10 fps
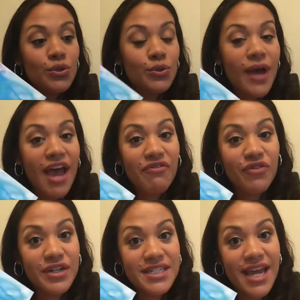
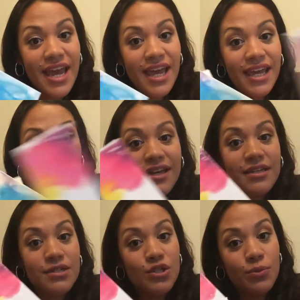everyday
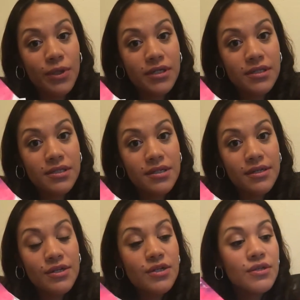consumers.
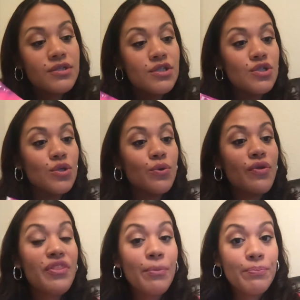to
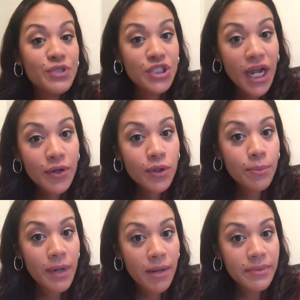the general
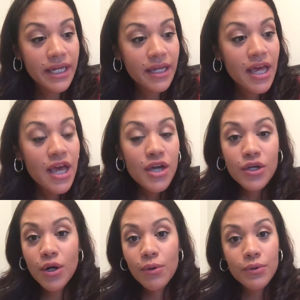public.
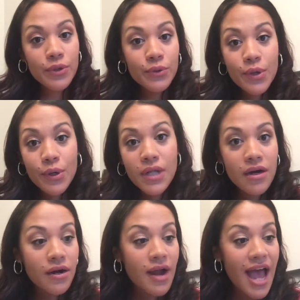You no longer
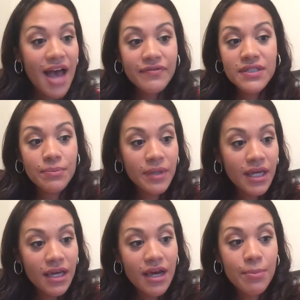have to
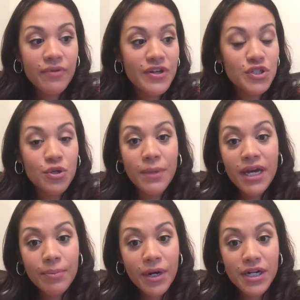be a professional makeup
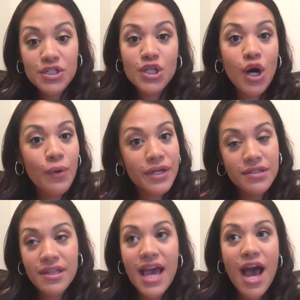artist going to
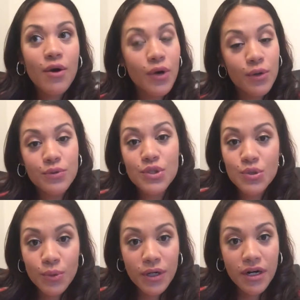the Alcone
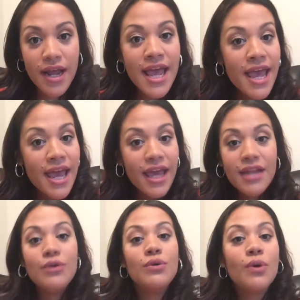store in New
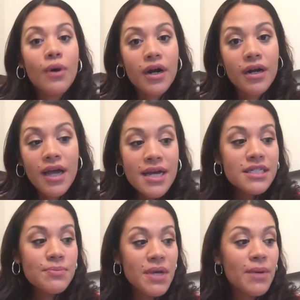York to
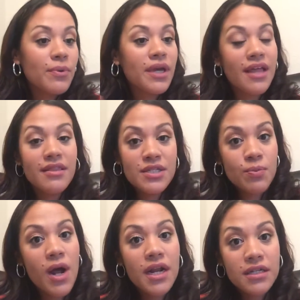be able to get these
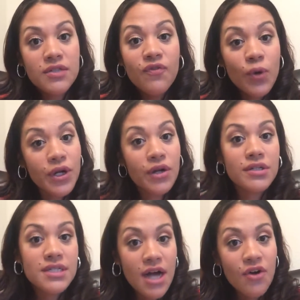products for
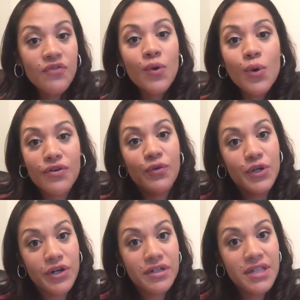yourself or for your
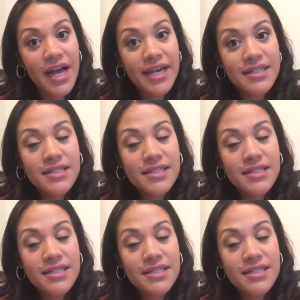clients.